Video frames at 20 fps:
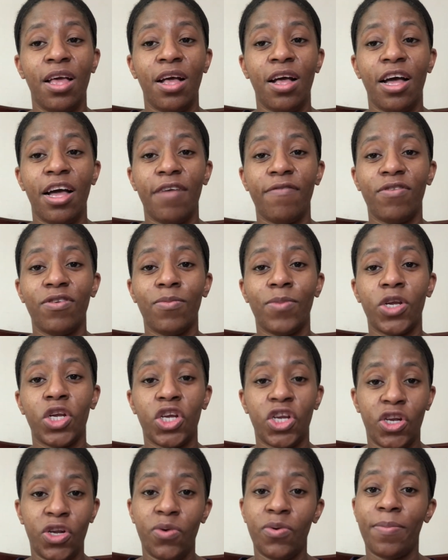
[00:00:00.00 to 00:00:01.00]
I have so much
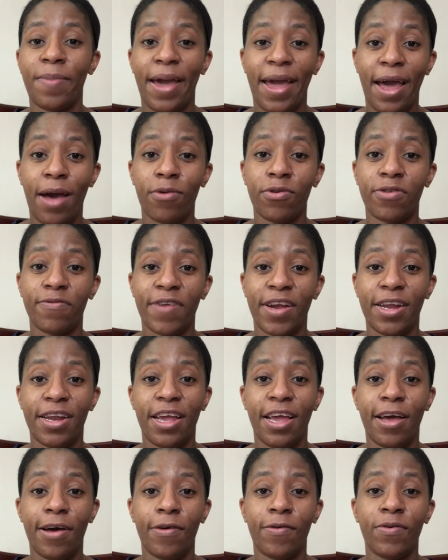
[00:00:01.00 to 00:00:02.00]
to do in my house right
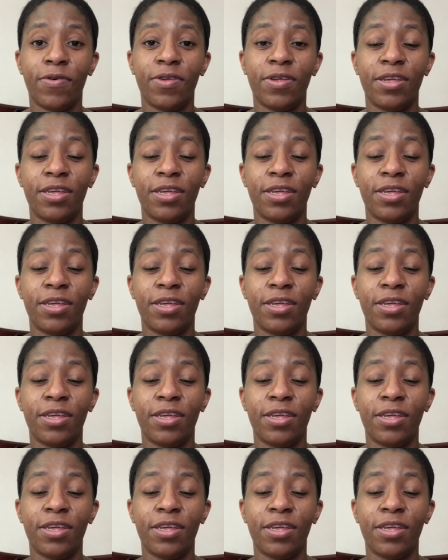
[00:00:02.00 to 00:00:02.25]
now.